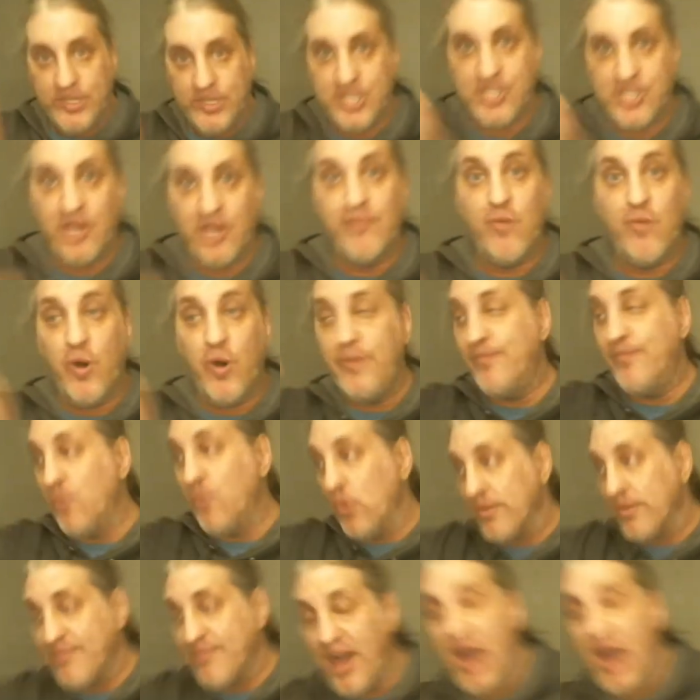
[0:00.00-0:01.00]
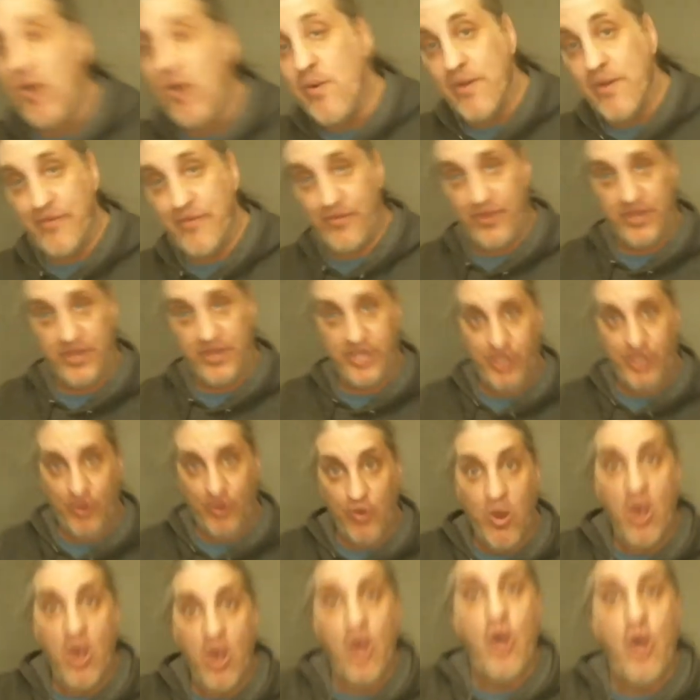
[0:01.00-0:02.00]
someone more powerful than you
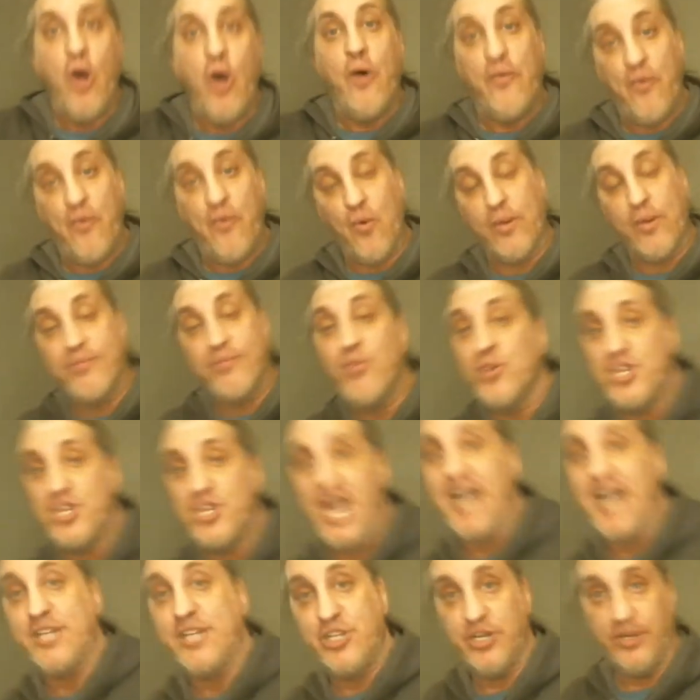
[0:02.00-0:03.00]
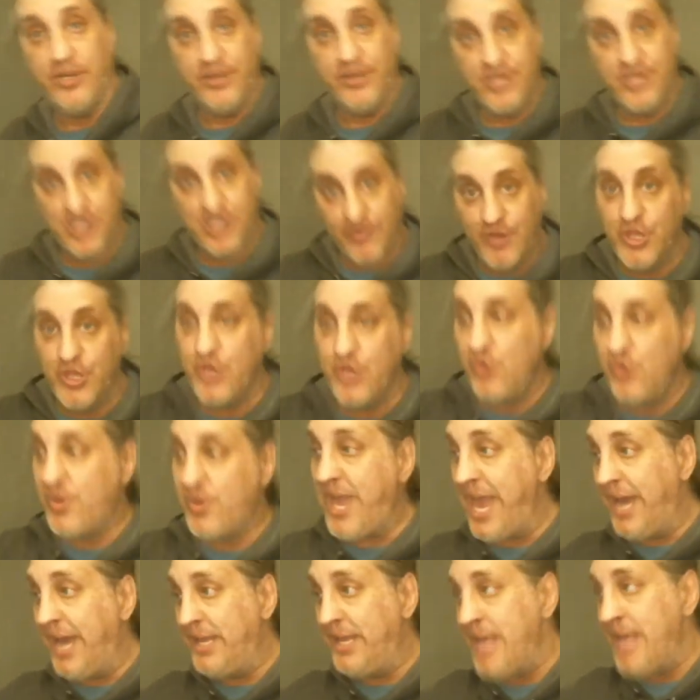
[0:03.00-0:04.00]
for protection, someone who
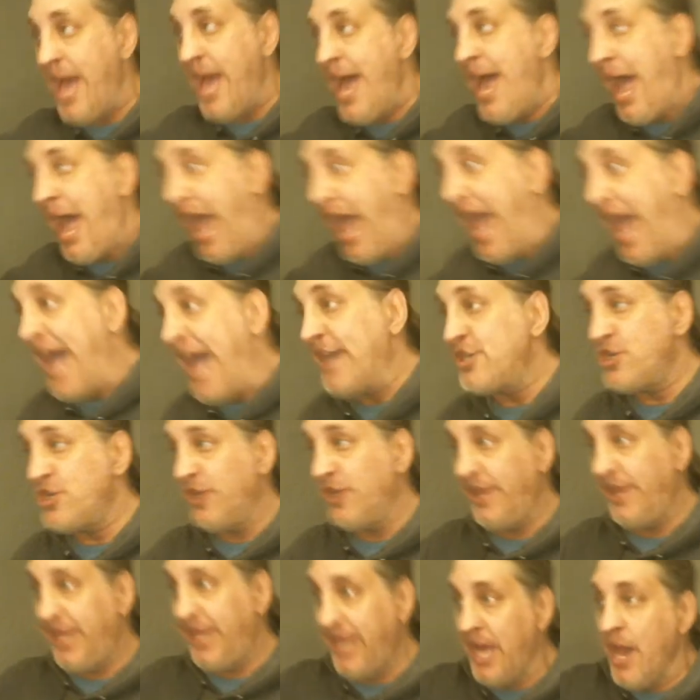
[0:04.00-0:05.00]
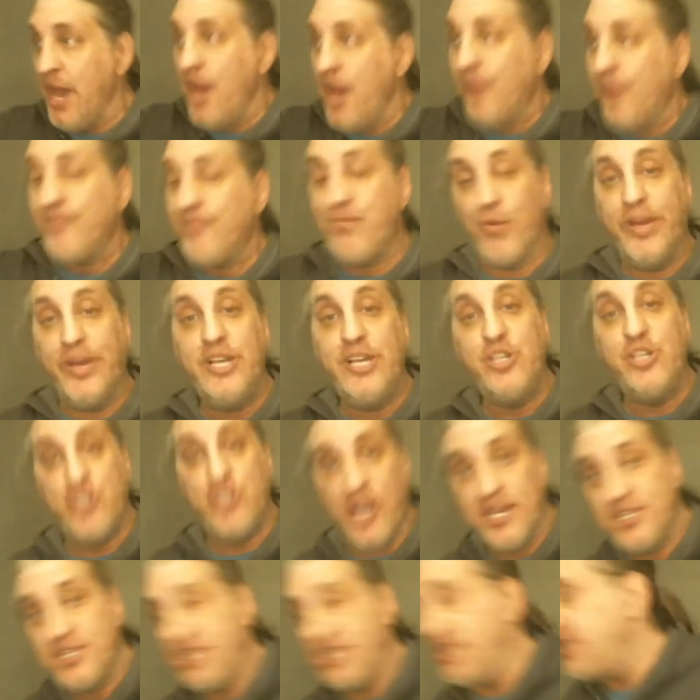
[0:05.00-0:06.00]
can actually bring
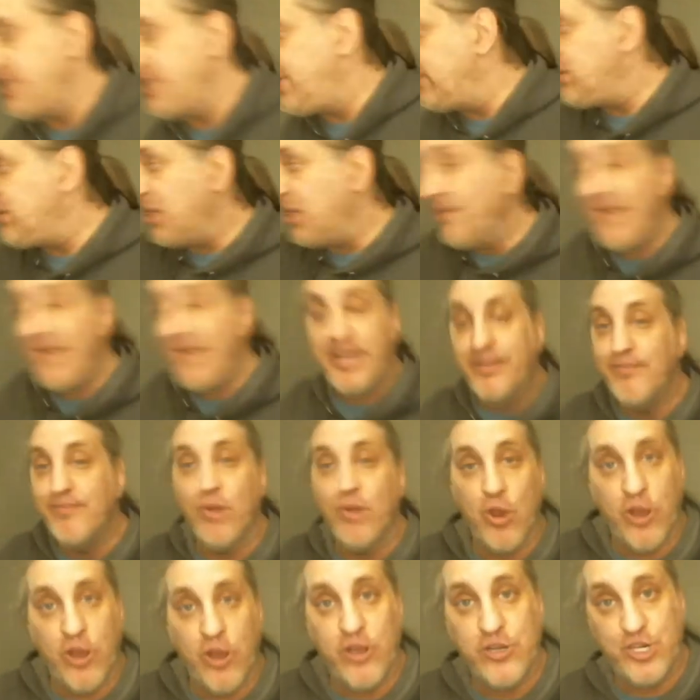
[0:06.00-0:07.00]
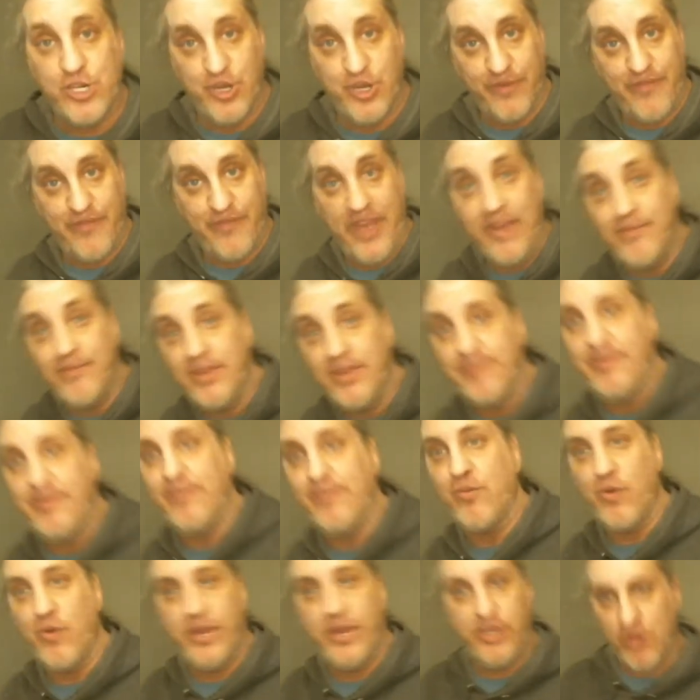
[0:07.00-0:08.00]
justice. If somebody murders your family member,
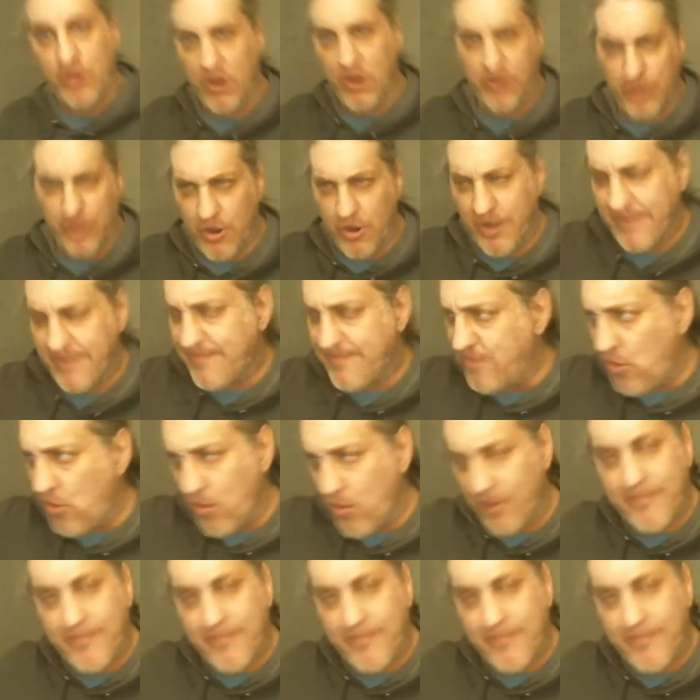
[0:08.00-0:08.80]
right, you're a poor